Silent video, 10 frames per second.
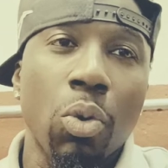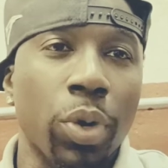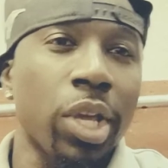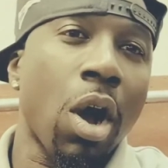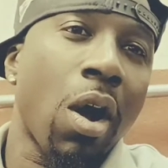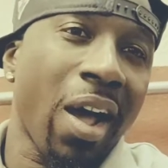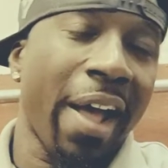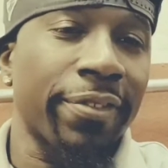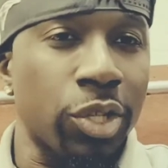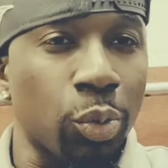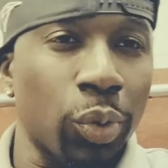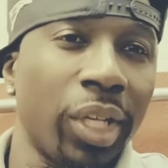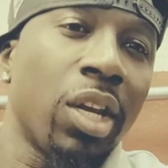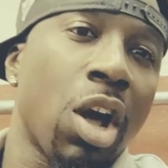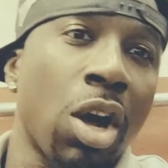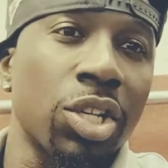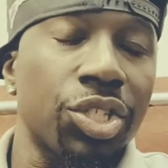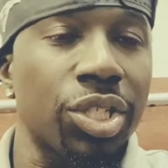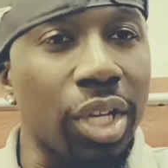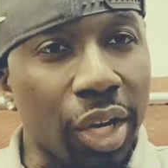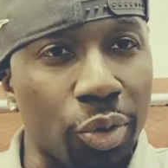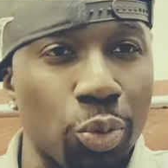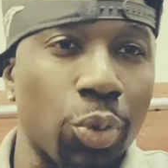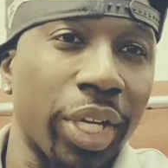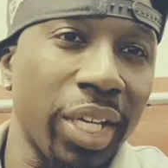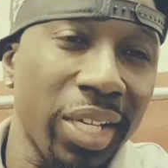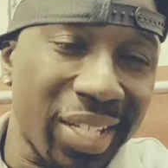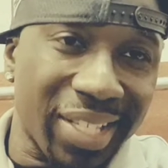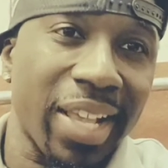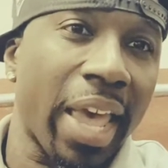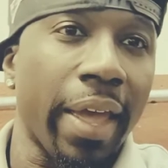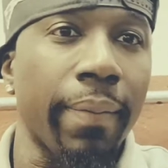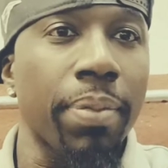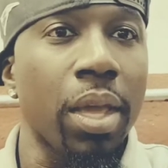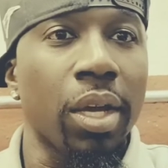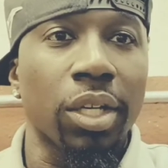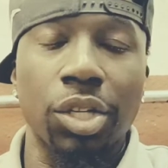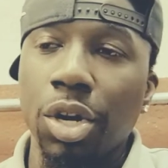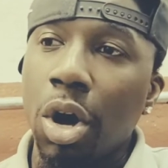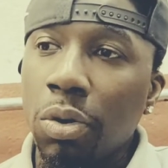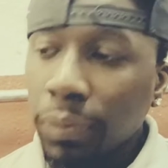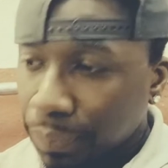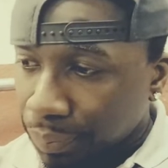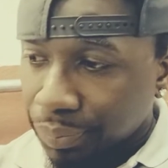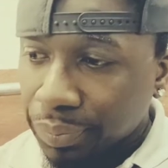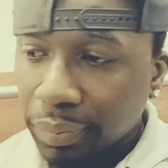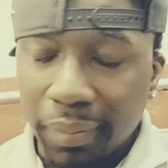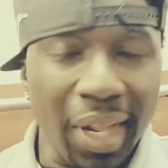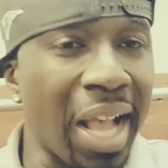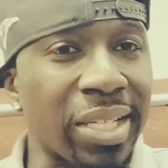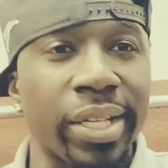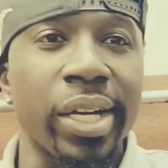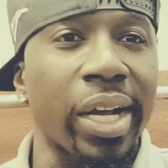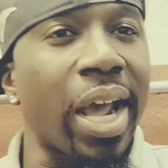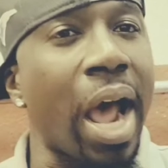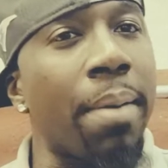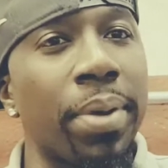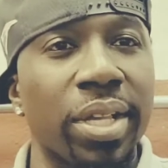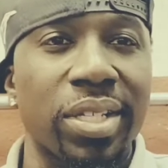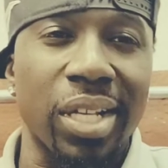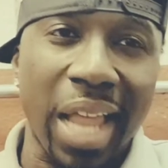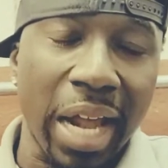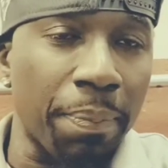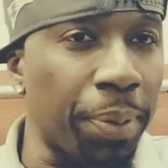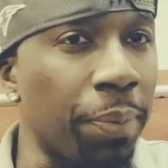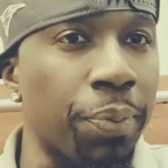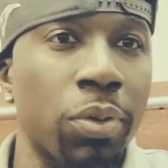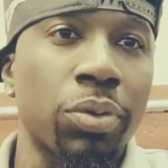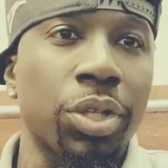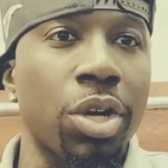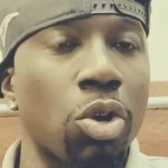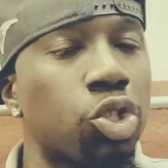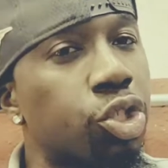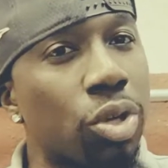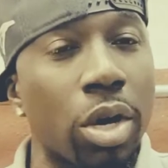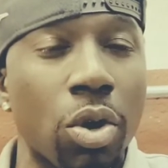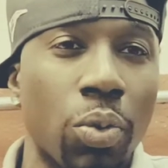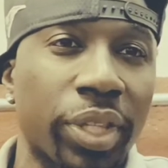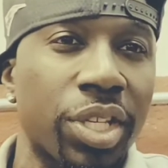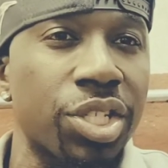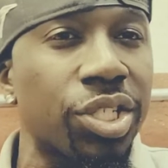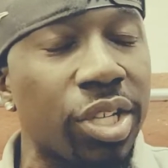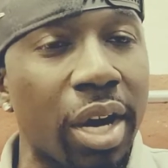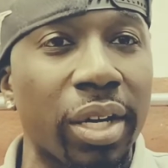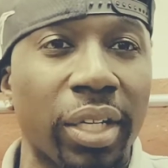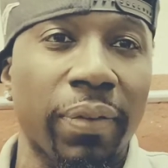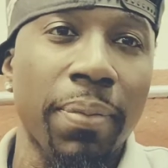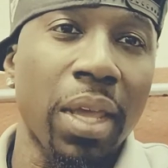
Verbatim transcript: we all have to relaunch and reset. You know, I see in the comments a lot of people, you know, struggle with this journey,